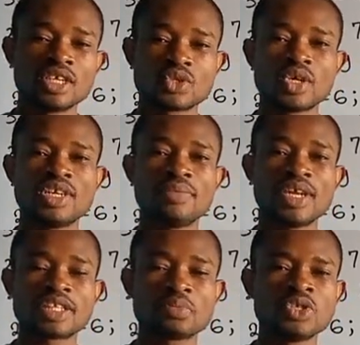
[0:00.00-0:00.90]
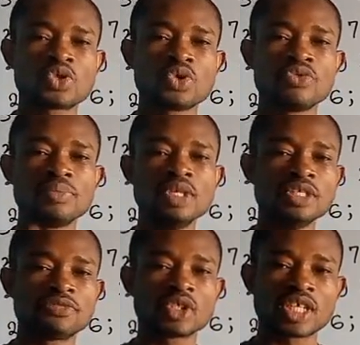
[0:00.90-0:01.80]
To eliminate means to
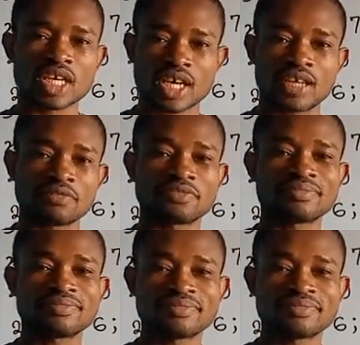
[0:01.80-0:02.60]
remove, to kick off.